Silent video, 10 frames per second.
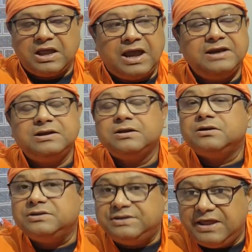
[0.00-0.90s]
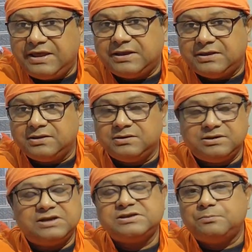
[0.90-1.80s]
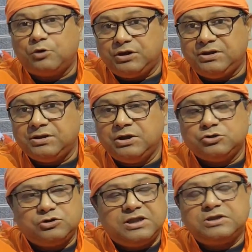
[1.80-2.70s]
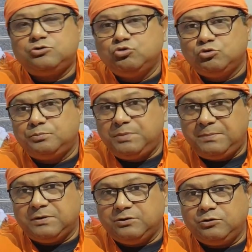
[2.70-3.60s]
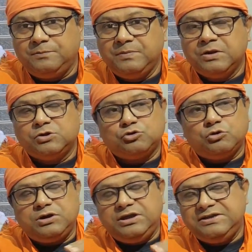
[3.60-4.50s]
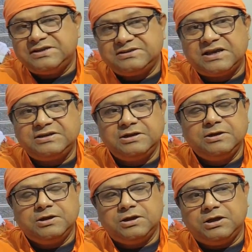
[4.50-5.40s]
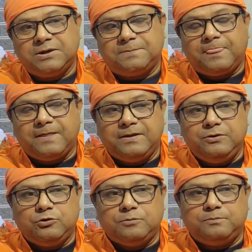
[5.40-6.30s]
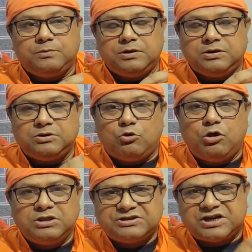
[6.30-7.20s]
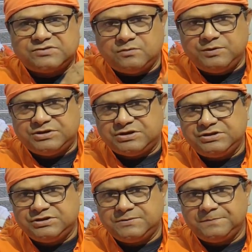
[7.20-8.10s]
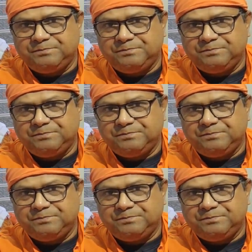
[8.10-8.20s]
and deha, that is the body. So they are the two people, you know. So he says that all the transformations,